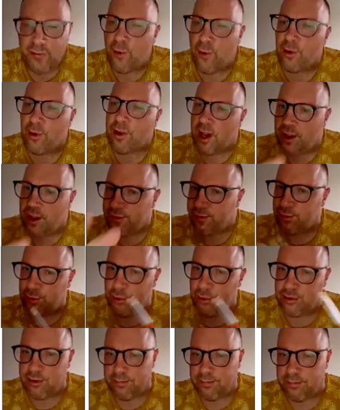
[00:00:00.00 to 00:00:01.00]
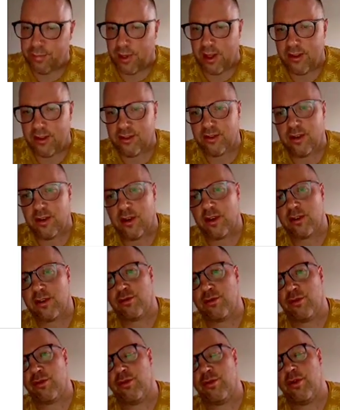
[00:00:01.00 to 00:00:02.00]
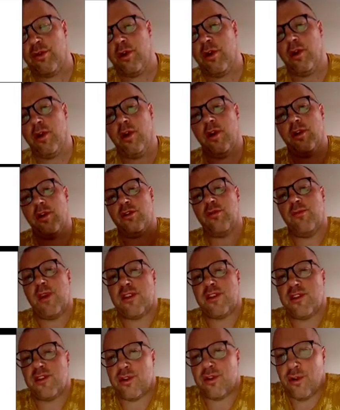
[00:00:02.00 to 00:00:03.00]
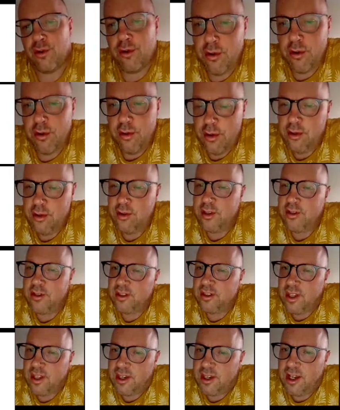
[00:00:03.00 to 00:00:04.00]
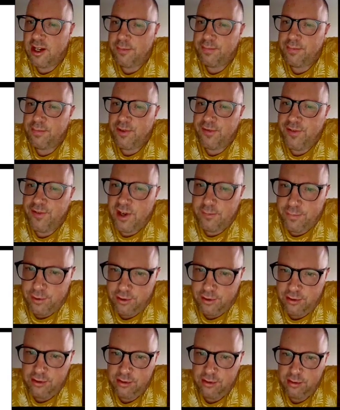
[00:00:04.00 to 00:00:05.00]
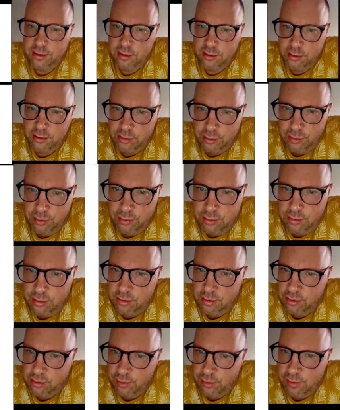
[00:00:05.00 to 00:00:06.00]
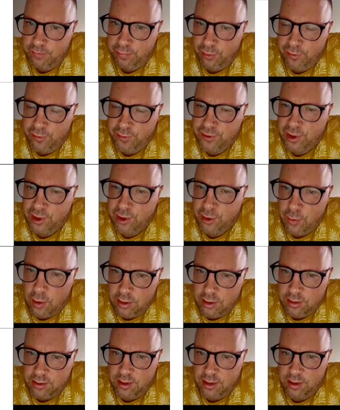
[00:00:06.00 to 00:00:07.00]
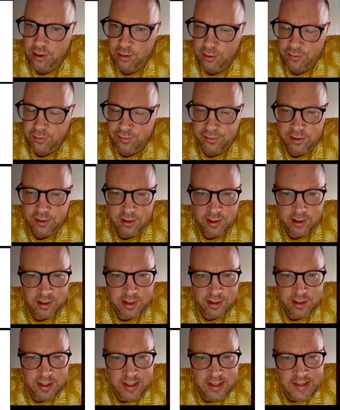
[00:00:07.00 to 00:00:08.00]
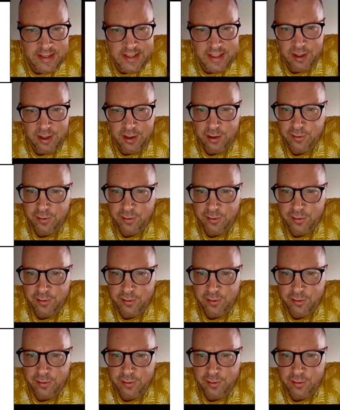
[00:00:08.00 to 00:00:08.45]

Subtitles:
we have all kinds of tools in place to make sure that can help developers to improve the quality of their